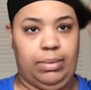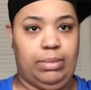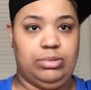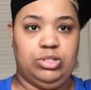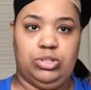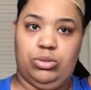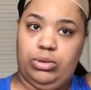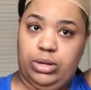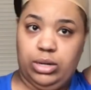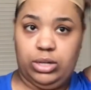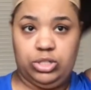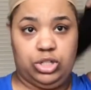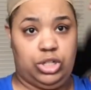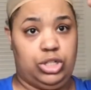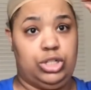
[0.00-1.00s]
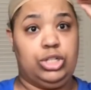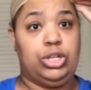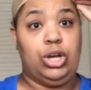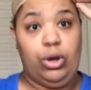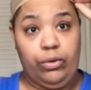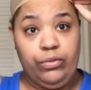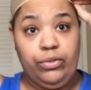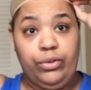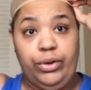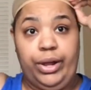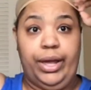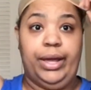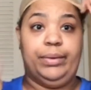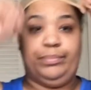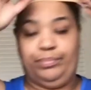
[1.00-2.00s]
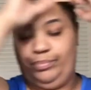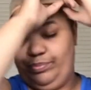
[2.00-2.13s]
I'm just gonna go for it.